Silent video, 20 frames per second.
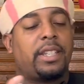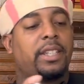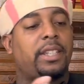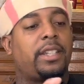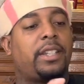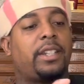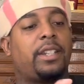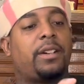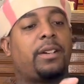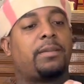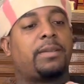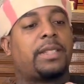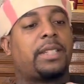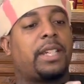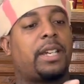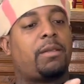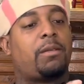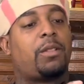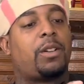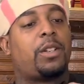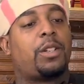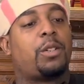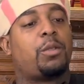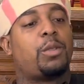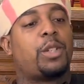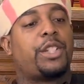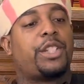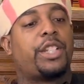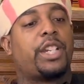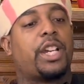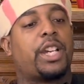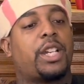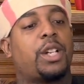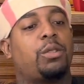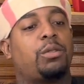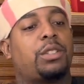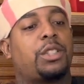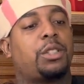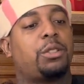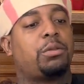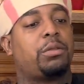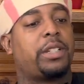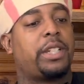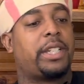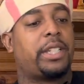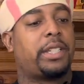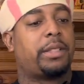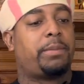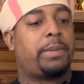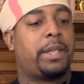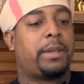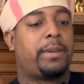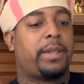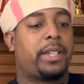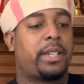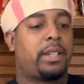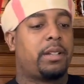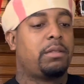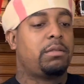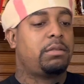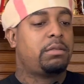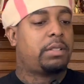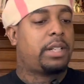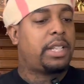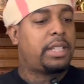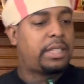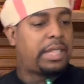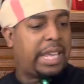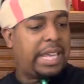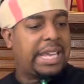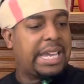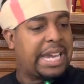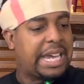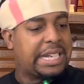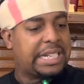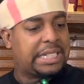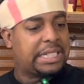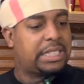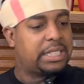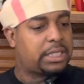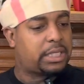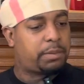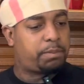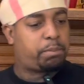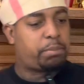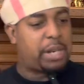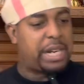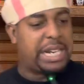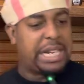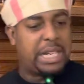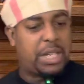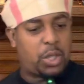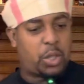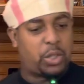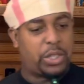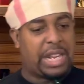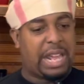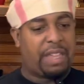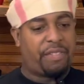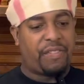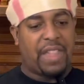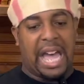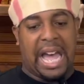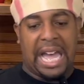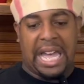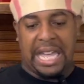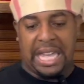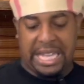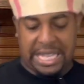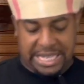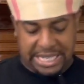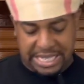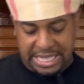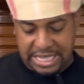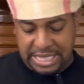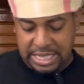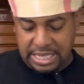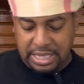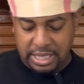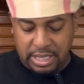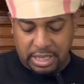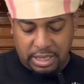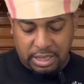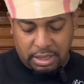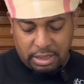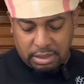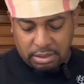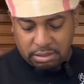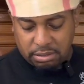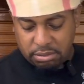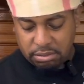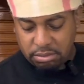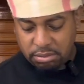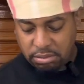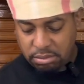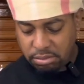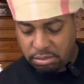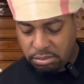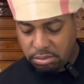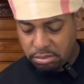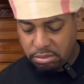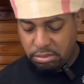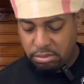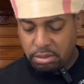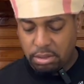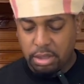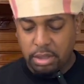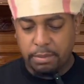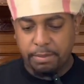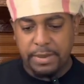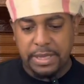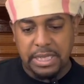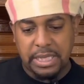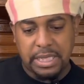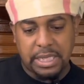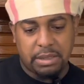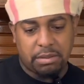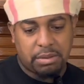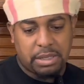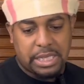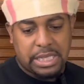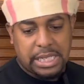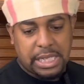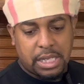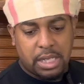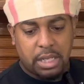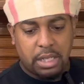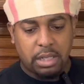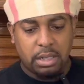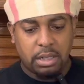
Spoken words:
You know what I'm saying? I want to know what your go-to is, baby. Ooh, that thing got a little spray on that thing. Ooh, let's see what's that.